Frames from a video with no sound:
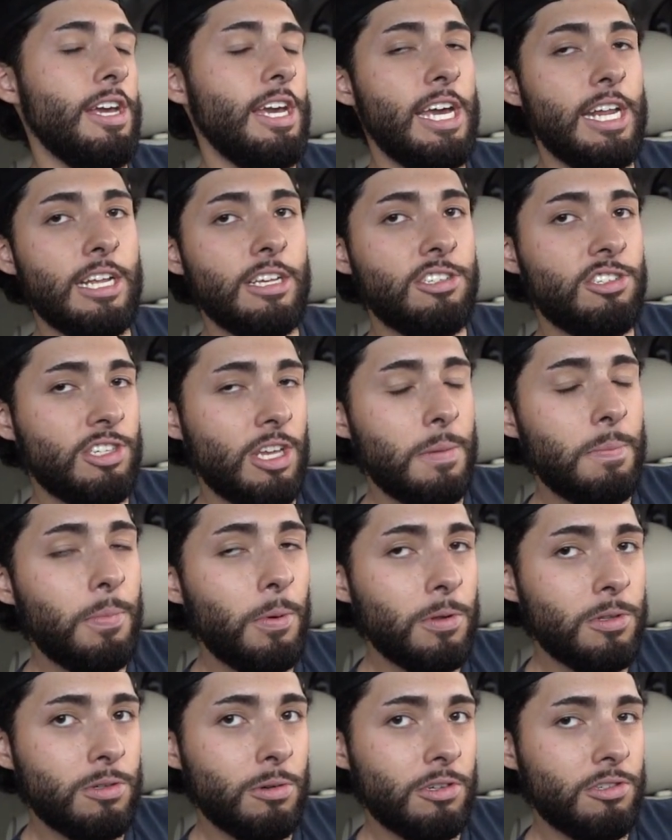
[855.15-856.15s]
it is
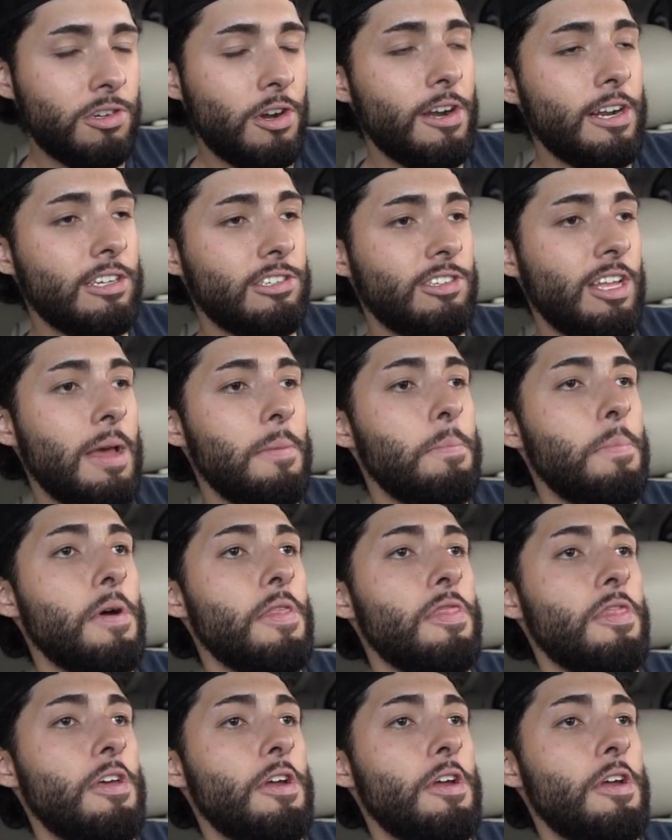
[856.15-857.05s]
simple to a certain extent, but